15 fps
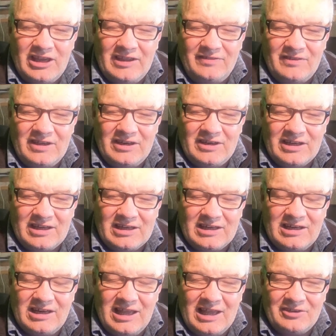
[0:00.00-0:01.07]
and then a
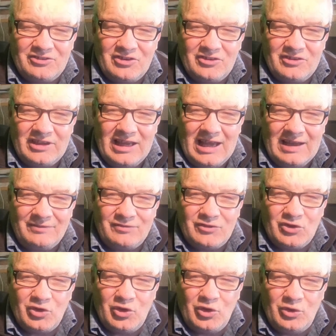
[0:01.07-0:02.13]
class in the
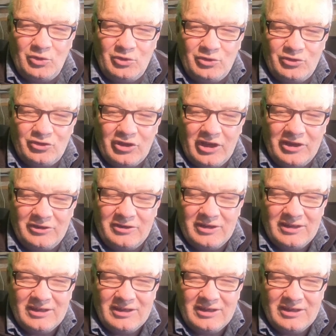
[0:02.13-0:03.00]
afternoon. So